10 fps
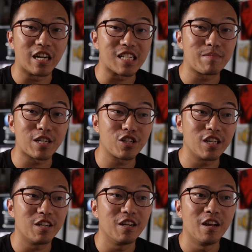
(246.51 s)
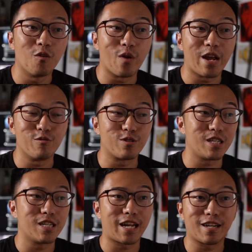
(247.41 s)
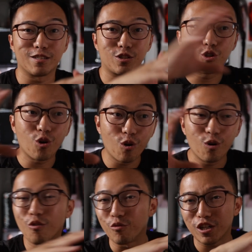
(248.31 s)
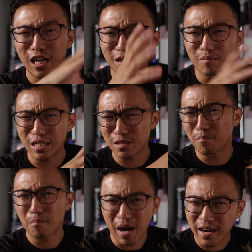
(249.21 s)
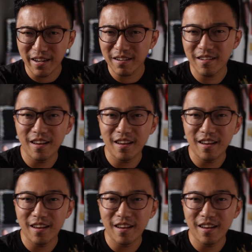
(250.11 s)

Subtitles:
especially where you see like a cho, which kind of means market.